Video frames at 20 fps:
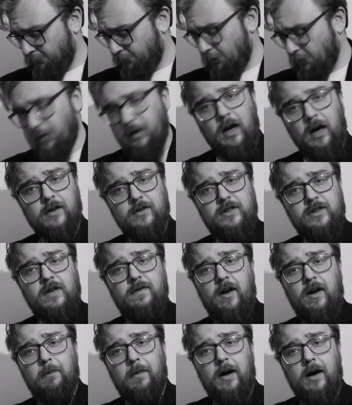You can't see
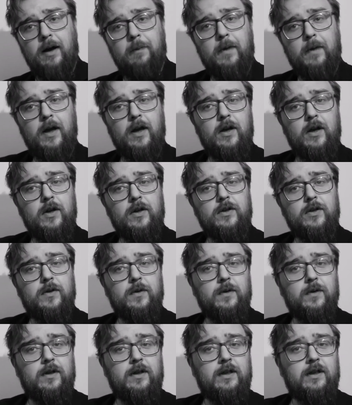that mime.
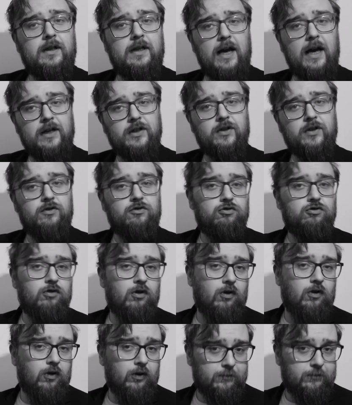To desk
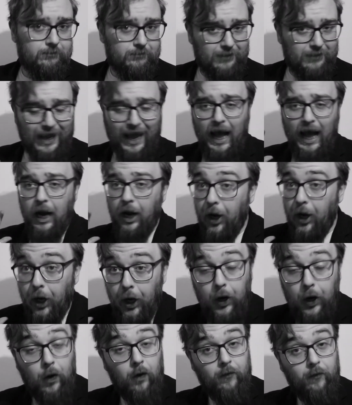draw
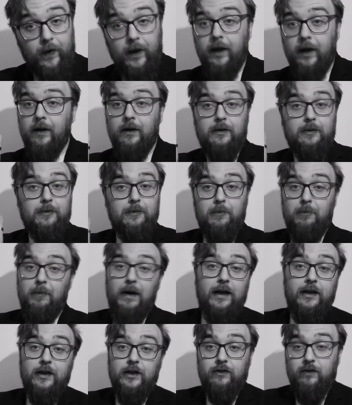another
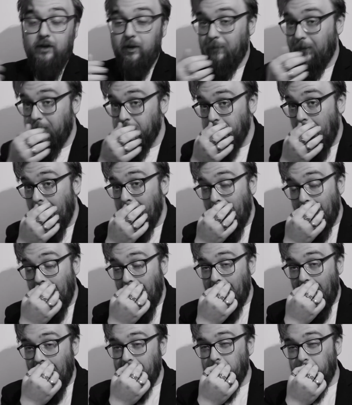manuscript.
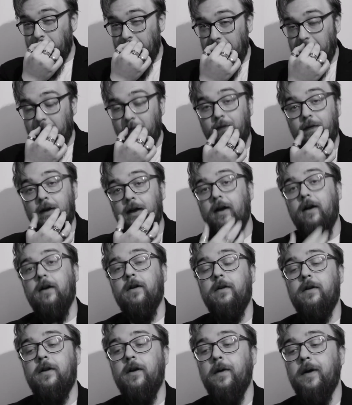I didn't think I
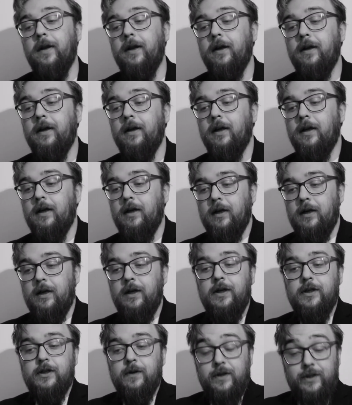could do it.
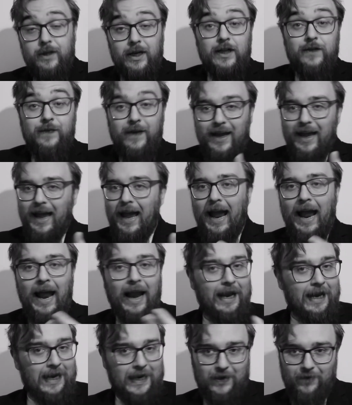So I said, is there
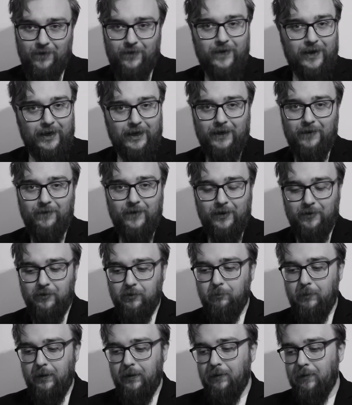anything that
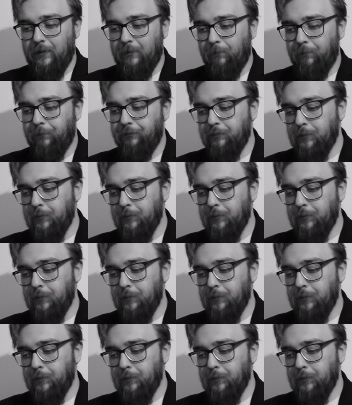could be done?